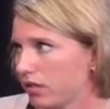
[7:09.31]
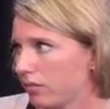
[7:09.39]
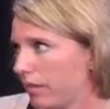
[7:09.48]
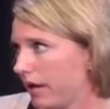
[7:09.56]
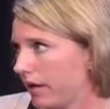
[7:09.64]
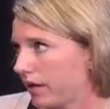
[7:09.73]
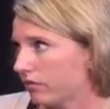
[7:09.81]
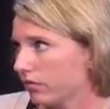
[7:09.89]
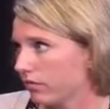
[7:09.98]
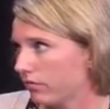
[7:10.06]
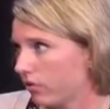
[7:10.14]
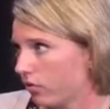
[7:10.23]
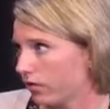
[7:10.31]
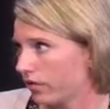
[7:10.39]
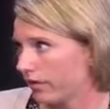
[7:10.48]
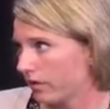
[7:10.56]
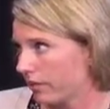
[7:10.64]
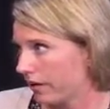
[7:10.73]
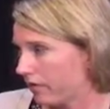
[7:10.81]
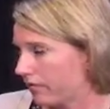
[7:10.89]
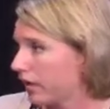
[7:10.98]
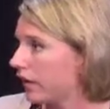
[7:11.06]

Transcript: may revoke their benefit